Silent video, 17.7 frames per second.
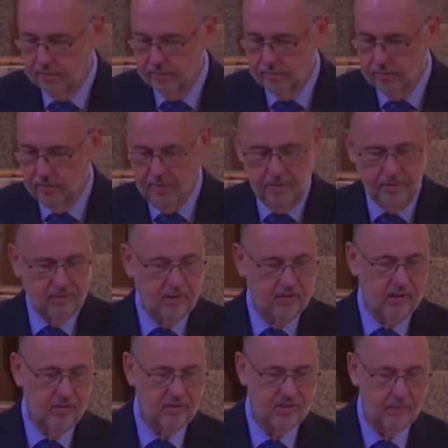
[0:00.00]
Let me
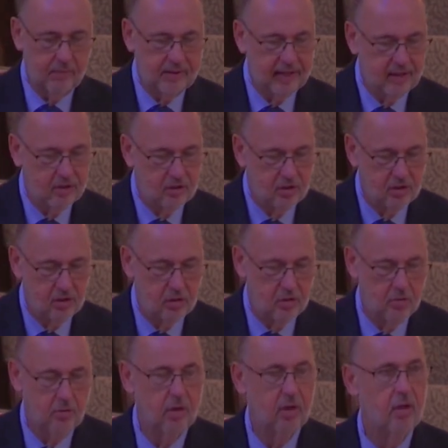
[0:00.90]
suggest that we take a cue
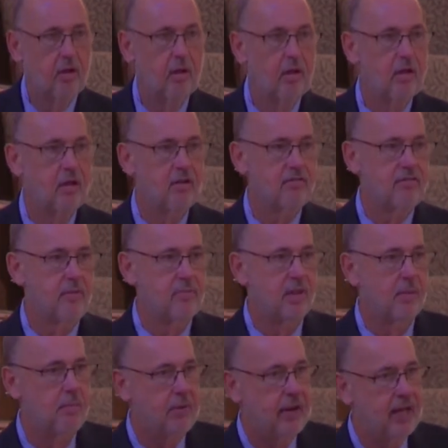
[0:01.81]
from the
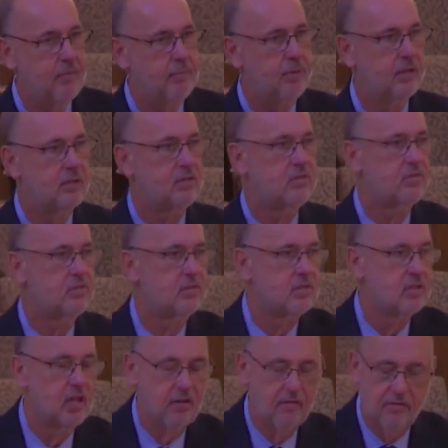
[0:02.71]
playbooks
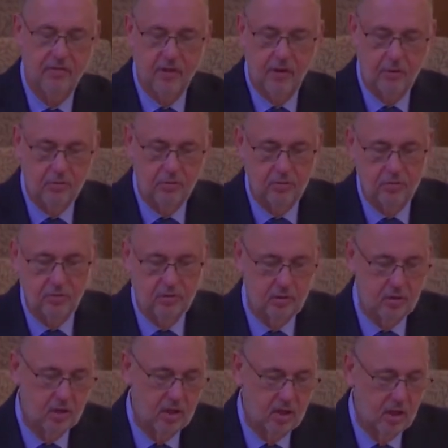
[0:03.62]
of those
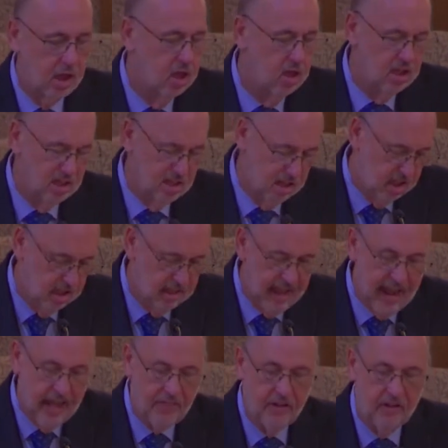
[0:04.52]

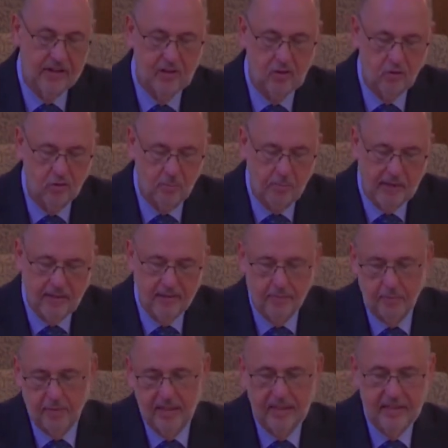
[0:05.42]
athletes who will be
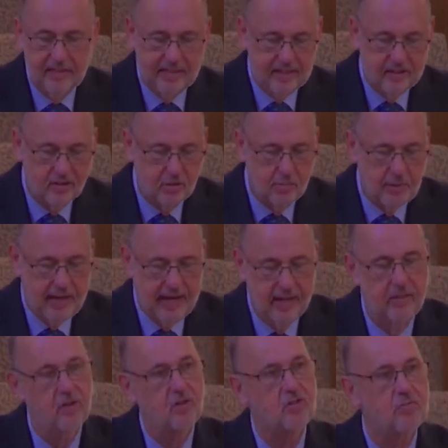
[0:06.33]
competing in Japan
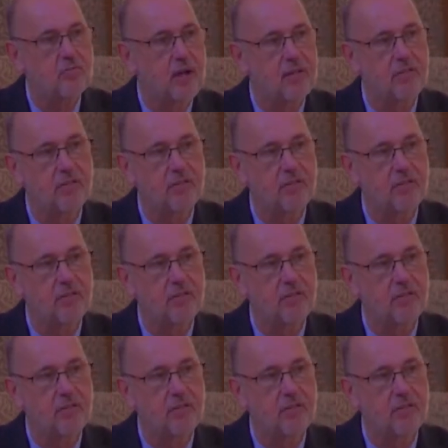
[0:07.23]
this month.